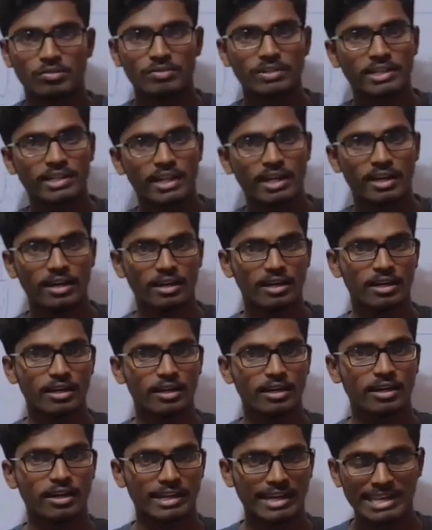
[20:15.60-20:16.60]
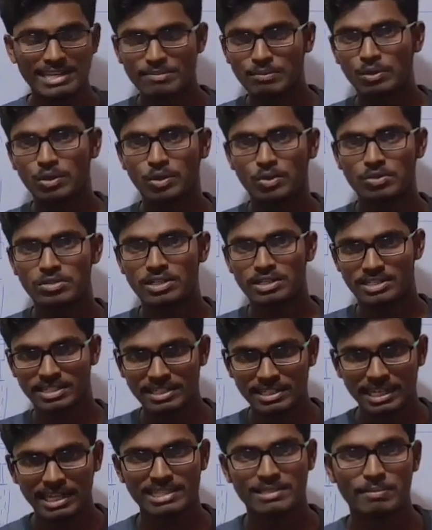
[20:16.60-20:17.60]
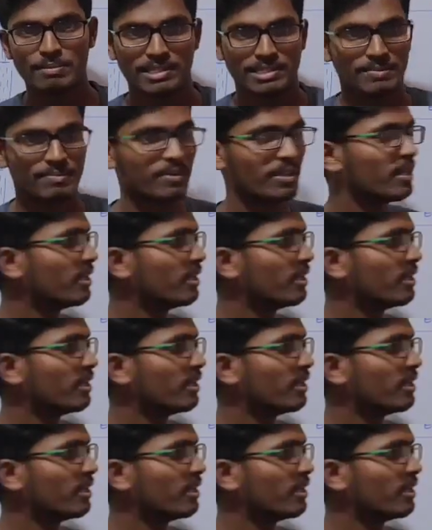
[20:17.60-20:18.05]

of that gas molecules doesn't take place.